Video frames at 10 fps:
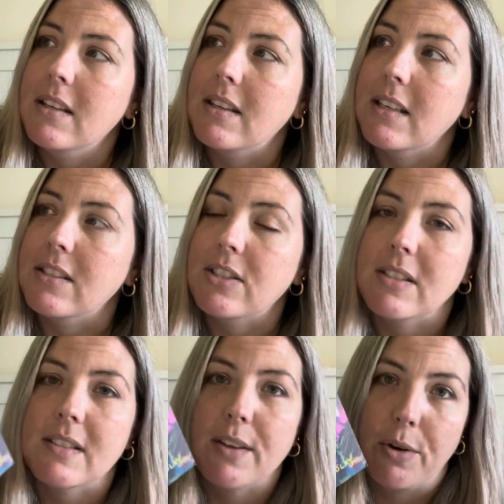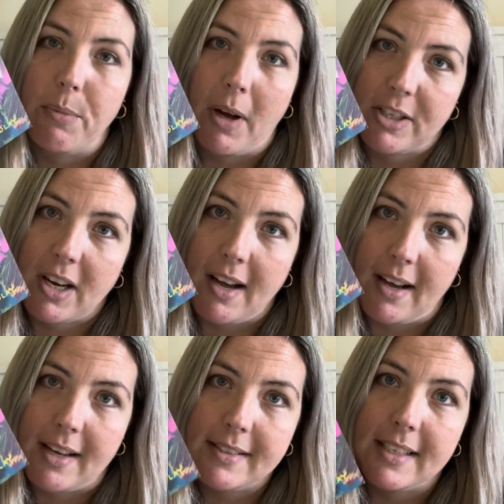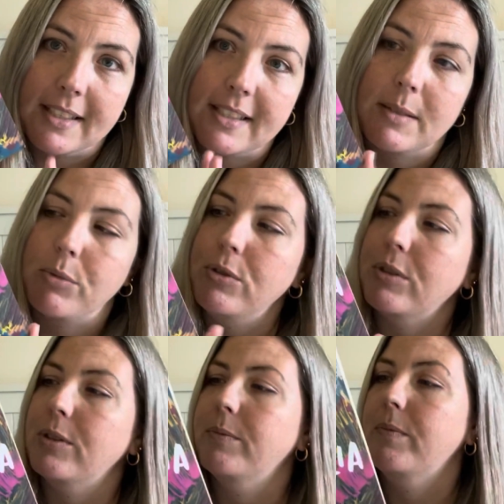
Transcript: there's just so much heart in this book.